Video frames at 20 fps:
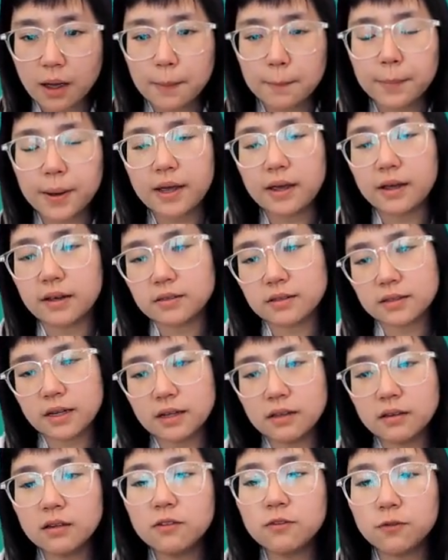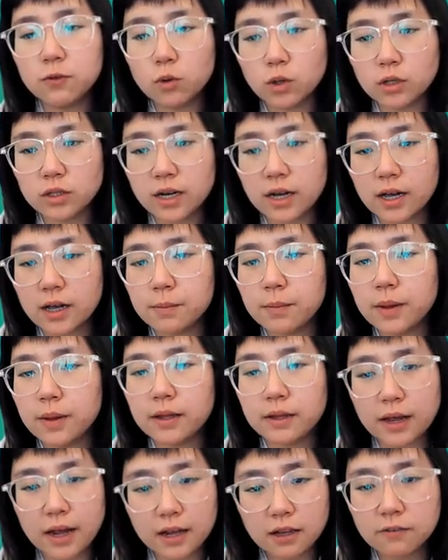by extended floor time
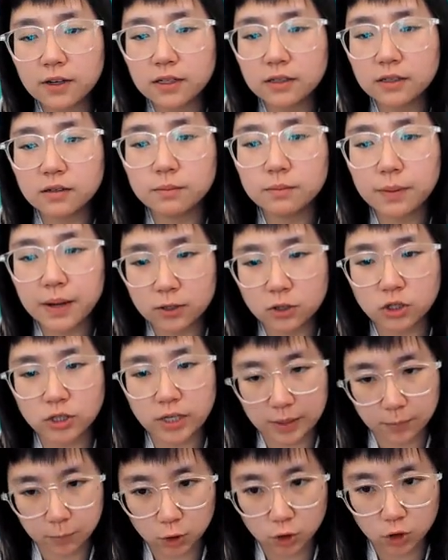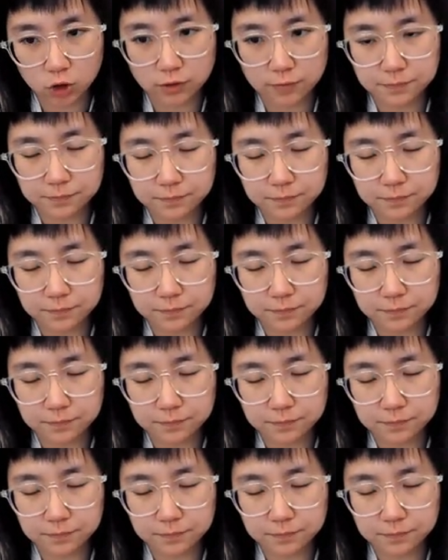and elevated batter temperature.